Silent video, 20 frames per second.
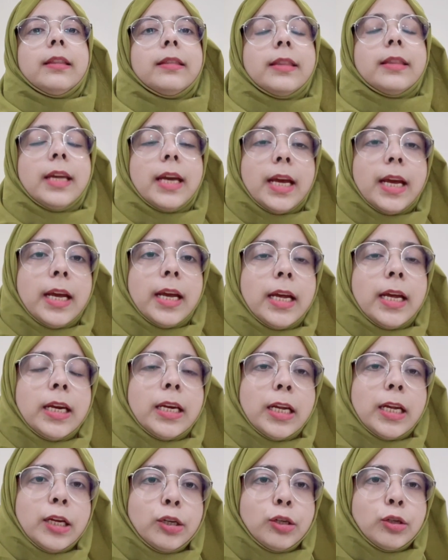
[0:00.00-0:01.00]
they
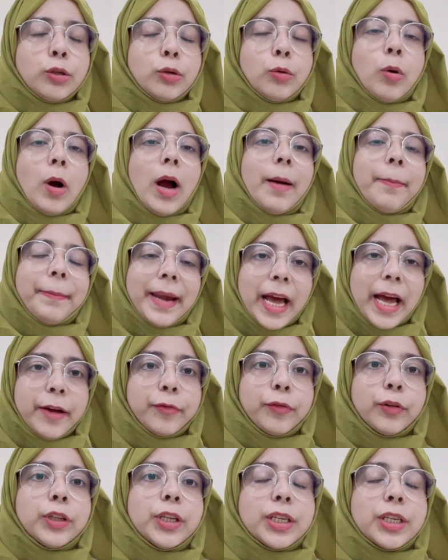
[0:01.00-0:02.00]
need to apply
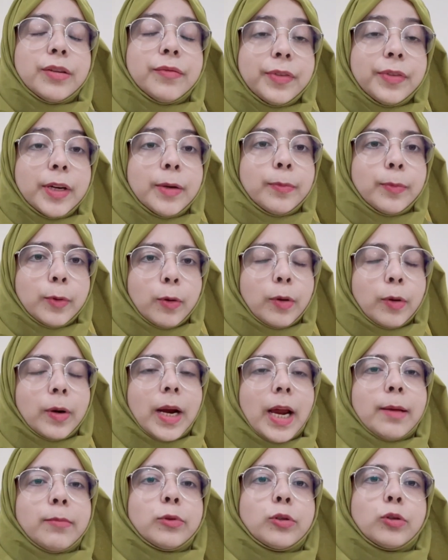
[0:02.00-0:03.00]
for the different
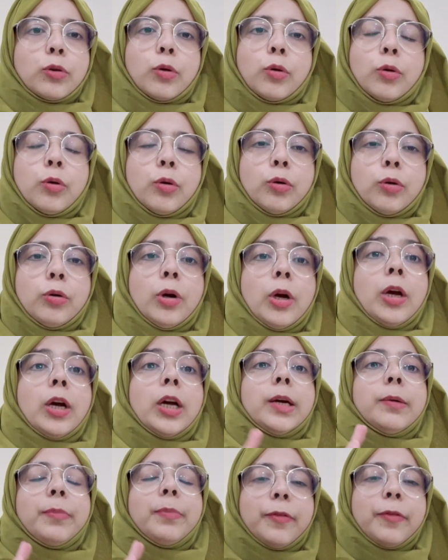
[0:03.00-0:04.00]
programs. So
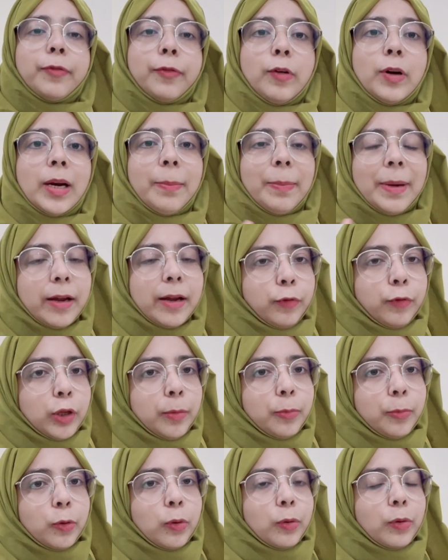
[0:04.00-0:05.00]
before applying for
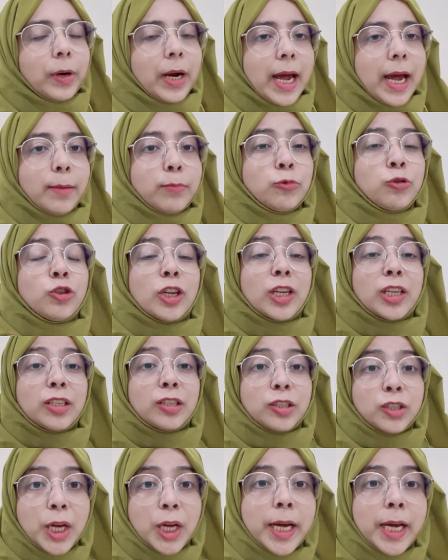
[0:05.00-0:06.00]
the program,
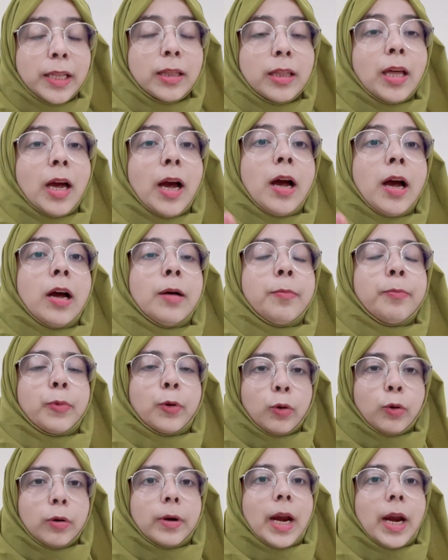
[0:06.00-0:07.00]
just check the
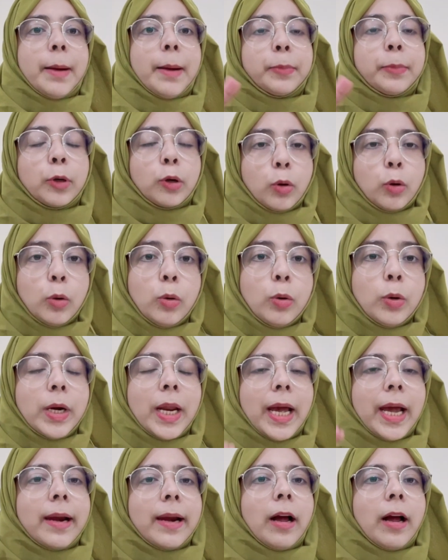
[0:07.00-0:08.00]
program code
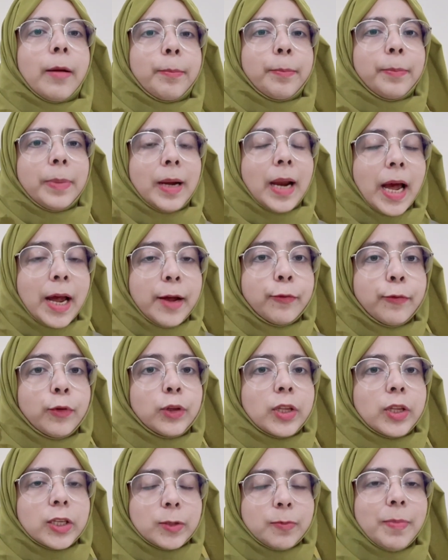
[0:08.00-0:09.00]
and apply
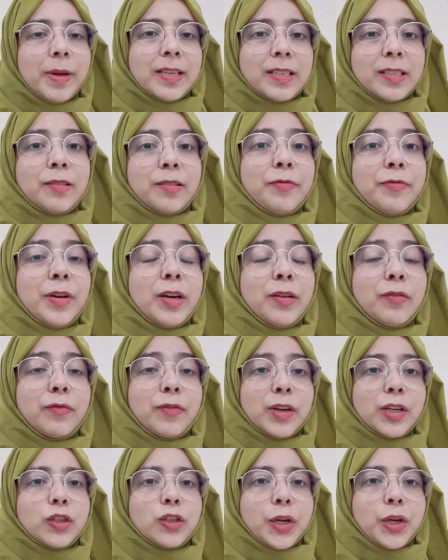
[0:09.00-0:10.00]
for the specific
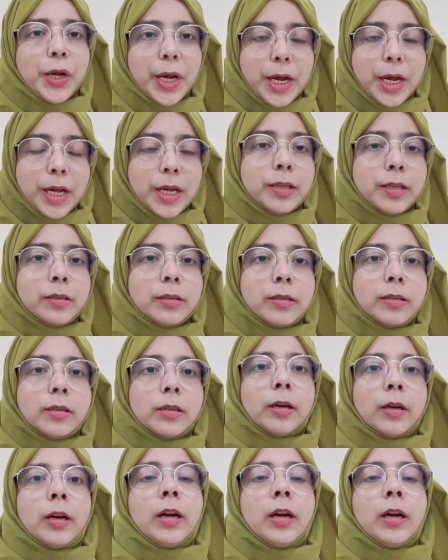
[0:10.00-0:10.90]
which is